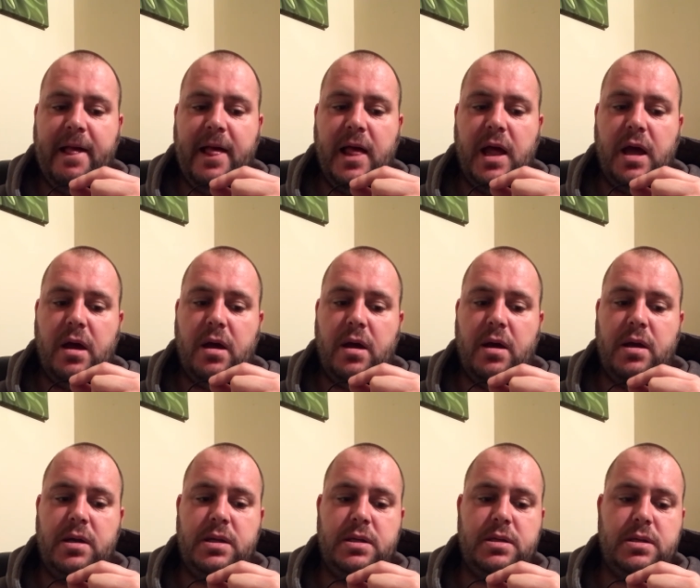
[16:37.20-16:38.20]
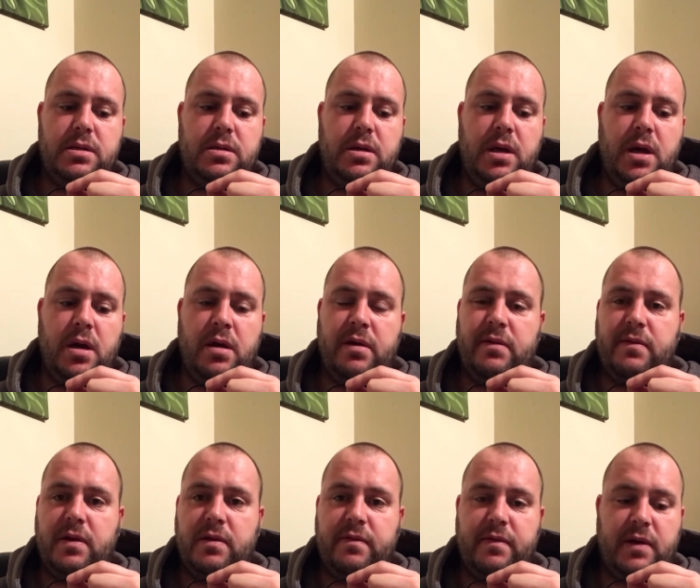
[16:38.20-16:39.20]
And yeah,
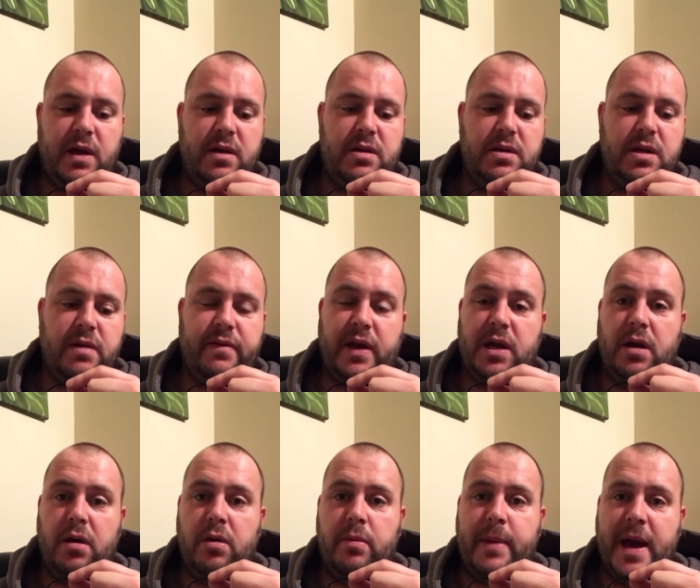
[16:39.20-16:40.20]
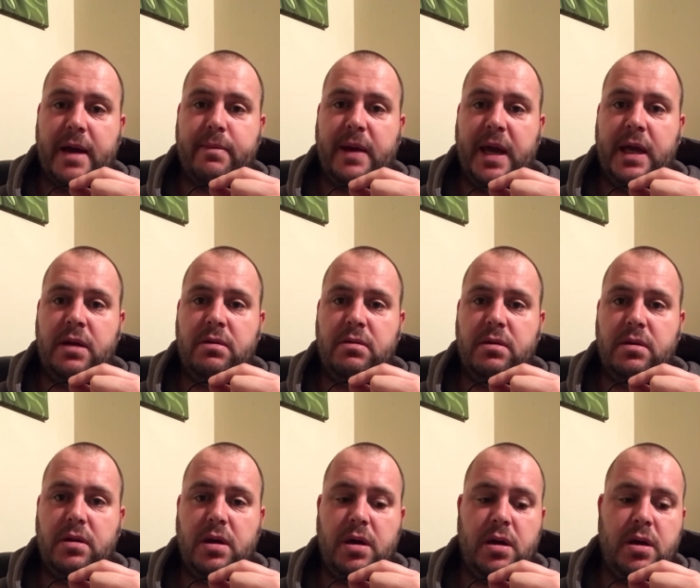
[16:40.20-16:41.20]
I've had lower back pain.
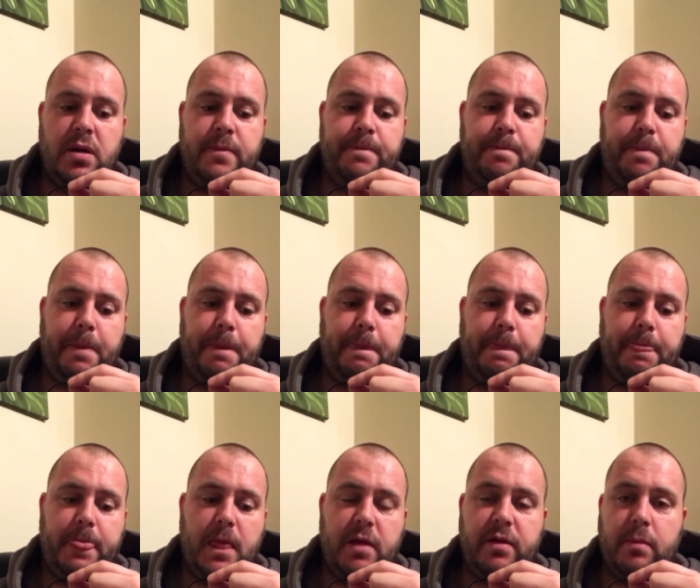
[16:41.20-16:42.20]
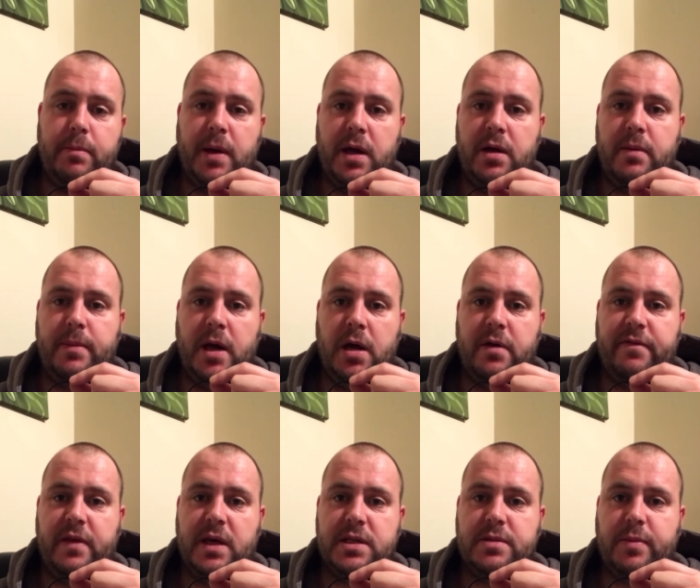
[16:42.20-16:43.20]
I think part of
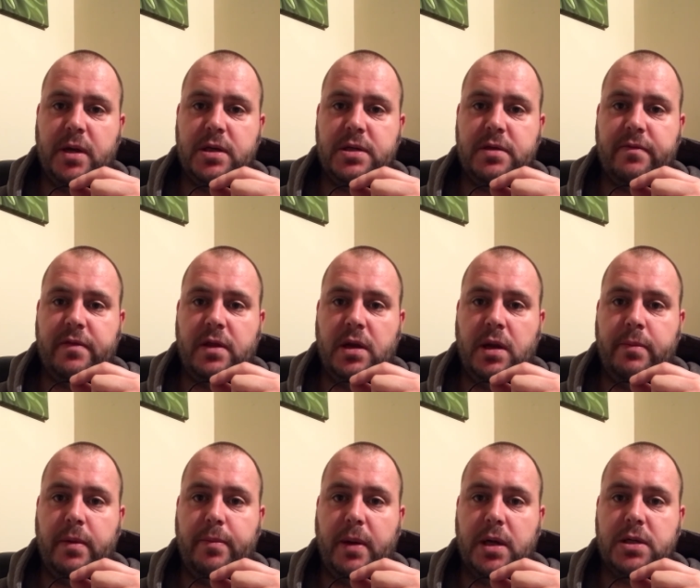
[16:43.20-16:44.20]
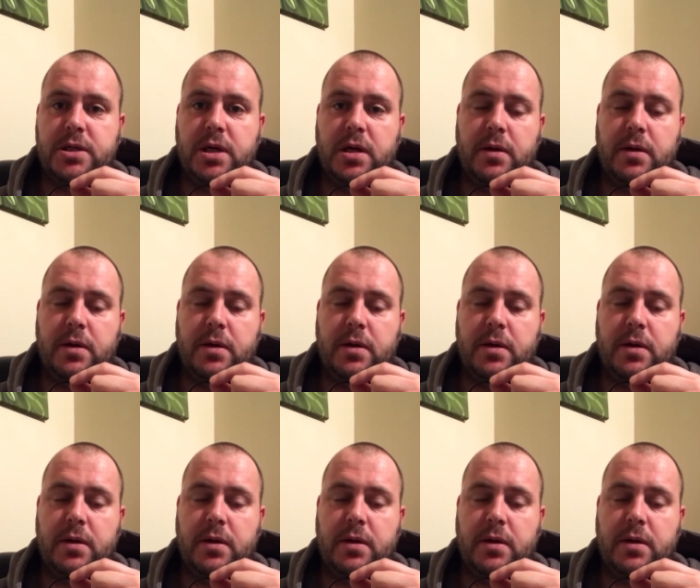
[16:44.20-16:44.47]
that's because of the lumbar puncture.